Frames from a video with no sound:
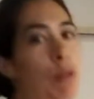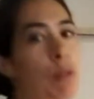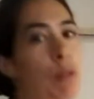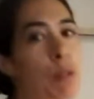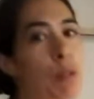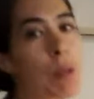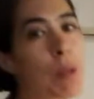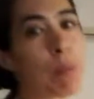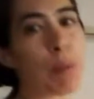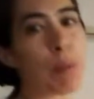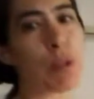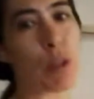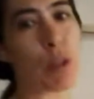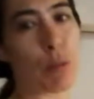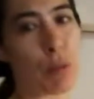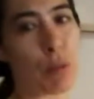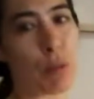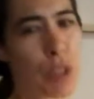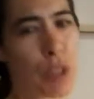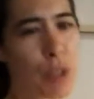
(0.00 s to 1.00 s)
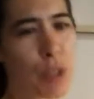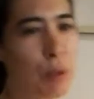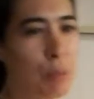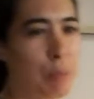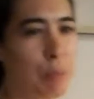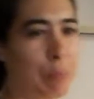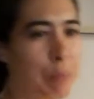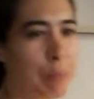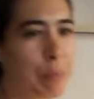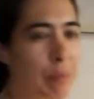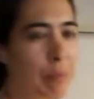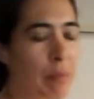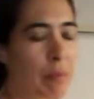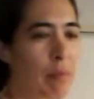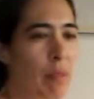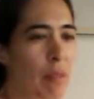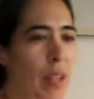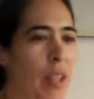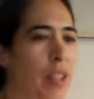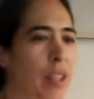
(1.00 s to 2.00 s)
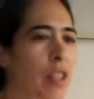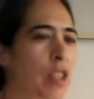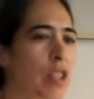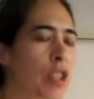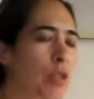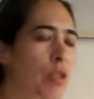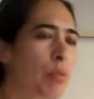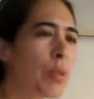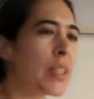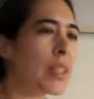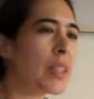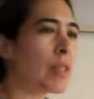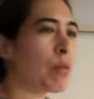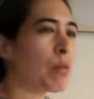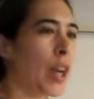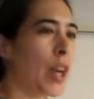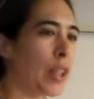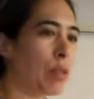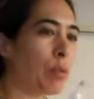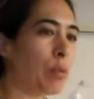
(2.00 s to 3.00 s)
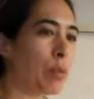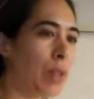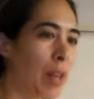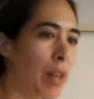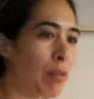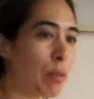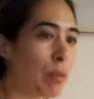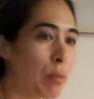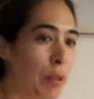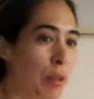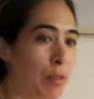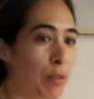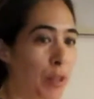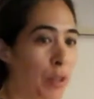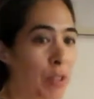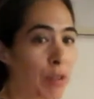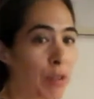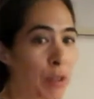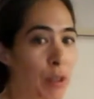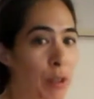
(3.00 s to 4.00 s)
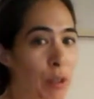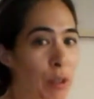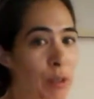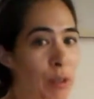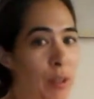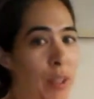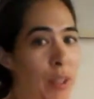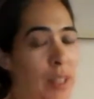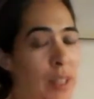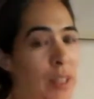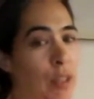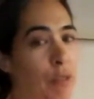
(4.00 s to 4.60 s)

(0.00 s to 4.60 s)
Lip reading: that most people don't do, and it's the reason why you will never be free if you don't do this.